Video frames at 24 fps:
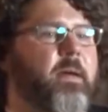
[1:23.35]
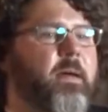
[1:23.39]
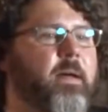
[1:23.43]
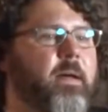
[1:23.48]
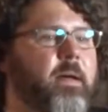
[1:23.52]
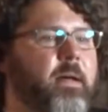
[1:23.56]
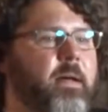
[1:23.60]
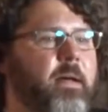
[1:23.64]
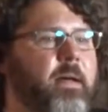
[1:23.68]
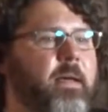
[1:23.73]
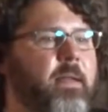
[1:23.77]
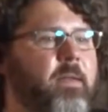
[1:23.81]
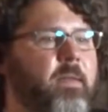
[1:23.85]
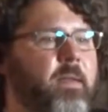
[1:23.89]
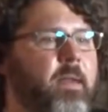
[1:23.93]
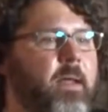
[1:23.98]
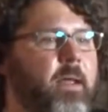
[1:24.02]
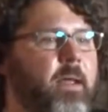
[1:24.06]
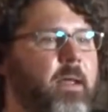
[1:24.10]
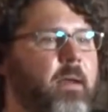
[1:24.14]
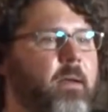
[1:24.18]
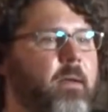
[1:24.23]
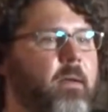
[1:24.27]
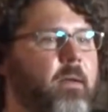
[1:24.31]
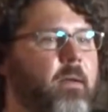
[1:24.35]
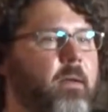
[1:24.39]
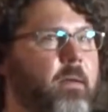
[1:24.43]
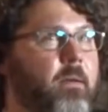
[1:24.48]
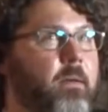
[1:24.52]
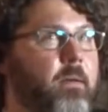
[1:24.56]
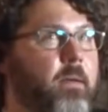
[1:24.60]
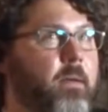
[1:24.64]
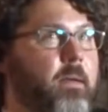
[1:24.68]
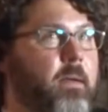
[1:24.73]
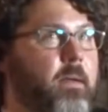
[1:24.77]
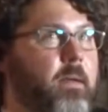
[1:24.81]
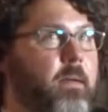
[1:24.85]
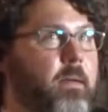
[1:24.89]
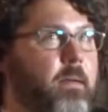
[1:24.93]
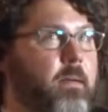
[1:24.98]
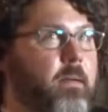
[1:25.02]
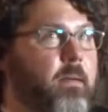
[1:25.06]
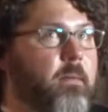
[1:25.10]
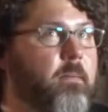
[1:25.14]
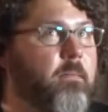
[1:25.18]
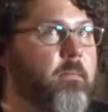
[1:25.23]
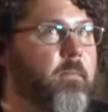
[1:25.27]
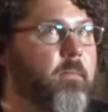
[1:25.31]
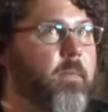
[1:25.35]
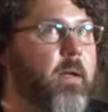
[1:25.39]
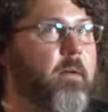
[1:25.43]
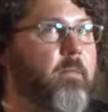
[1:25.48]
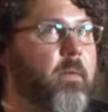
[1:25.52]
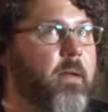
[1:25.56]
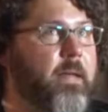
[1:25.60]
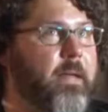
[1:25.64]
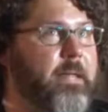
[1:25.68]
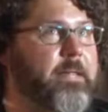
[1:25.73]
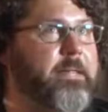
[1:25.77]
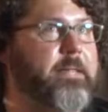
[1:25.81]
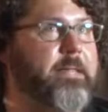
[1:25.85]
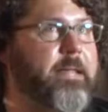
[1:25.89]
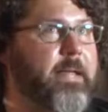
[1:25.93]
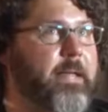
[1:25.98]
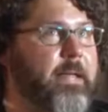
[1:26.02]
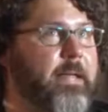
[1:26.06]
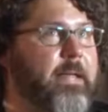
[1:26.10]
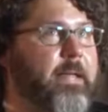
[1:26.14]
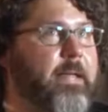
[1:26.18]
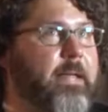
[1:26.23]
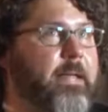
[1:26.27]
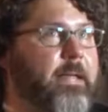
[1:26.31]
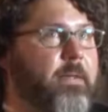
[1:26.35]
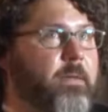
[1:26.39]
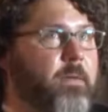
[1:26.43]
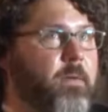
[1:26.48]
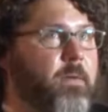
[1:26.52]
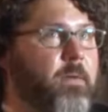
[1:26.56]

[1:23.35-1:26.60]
And then right around 1999,